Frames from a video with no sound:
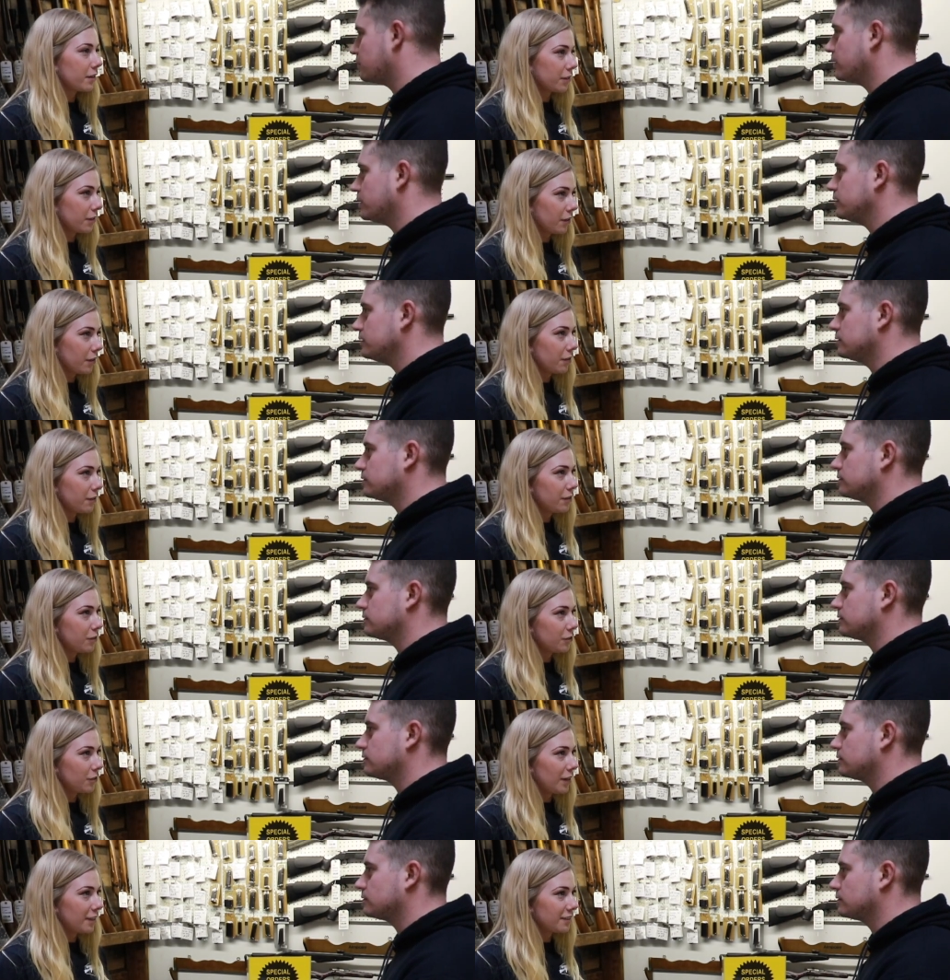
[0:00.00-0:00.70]
Speaker 1: the current
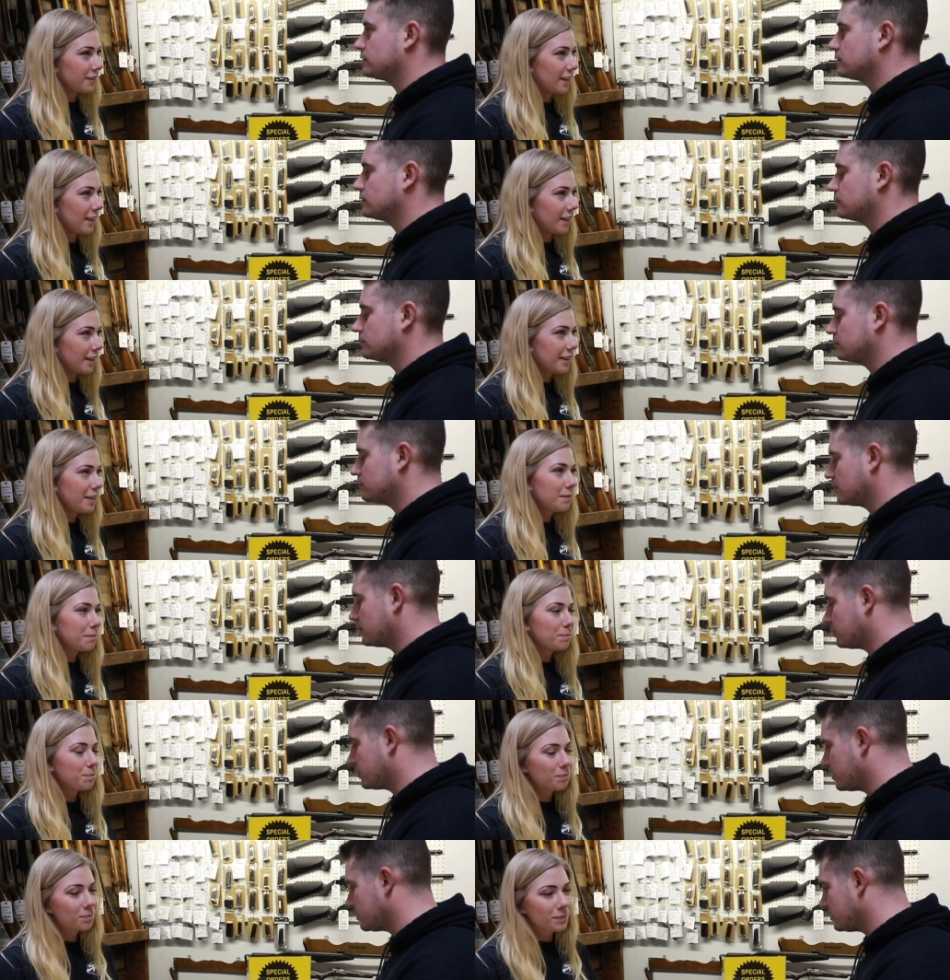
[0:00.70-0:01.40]
address on it.
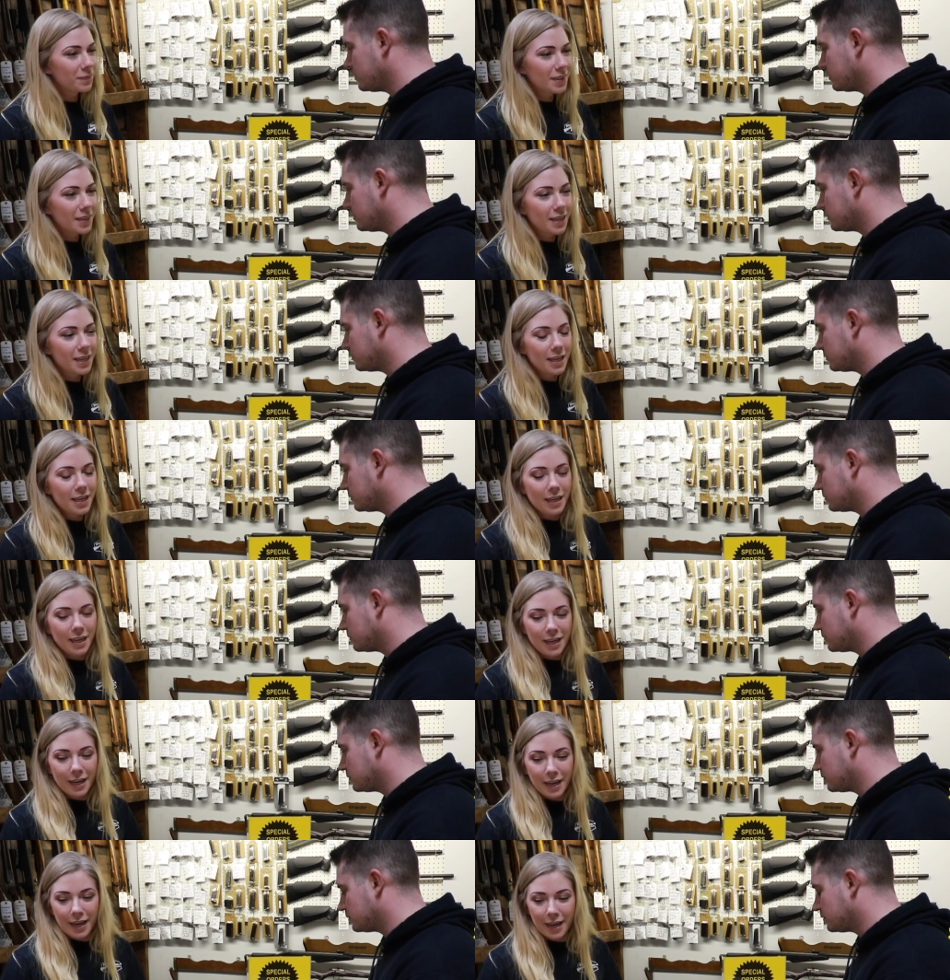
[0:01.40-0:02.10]

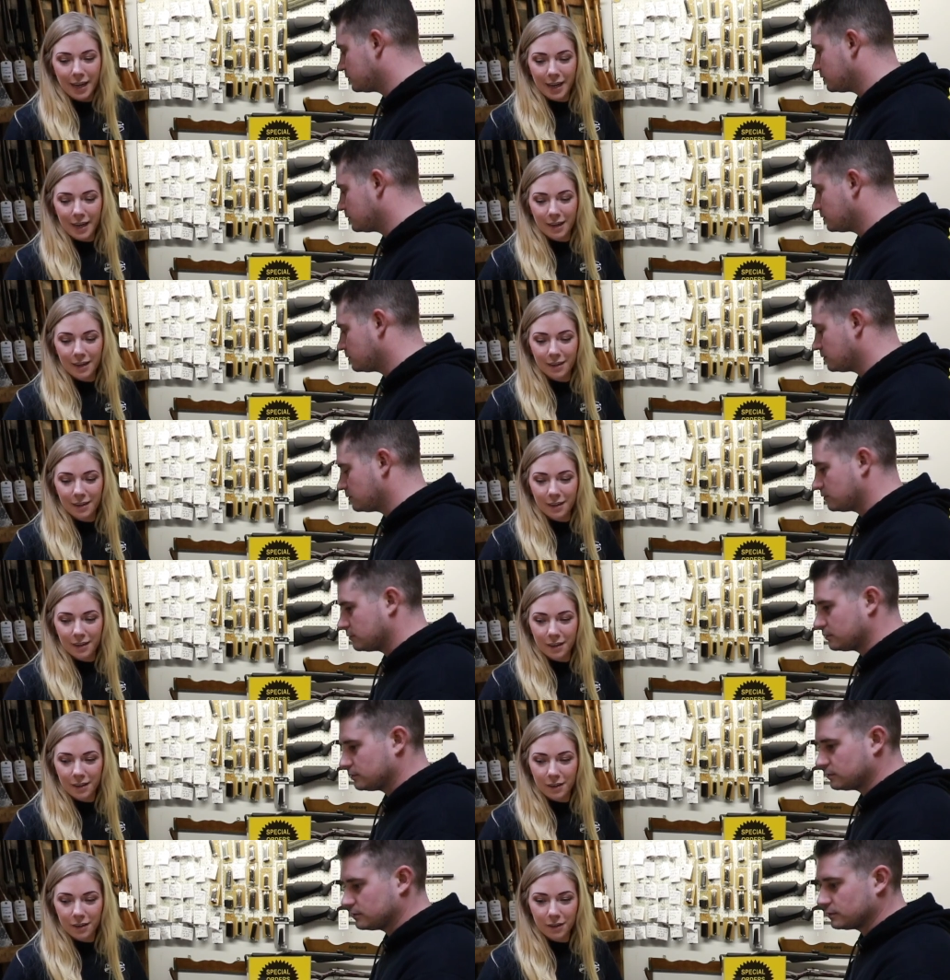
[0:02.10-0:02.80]
Okay. And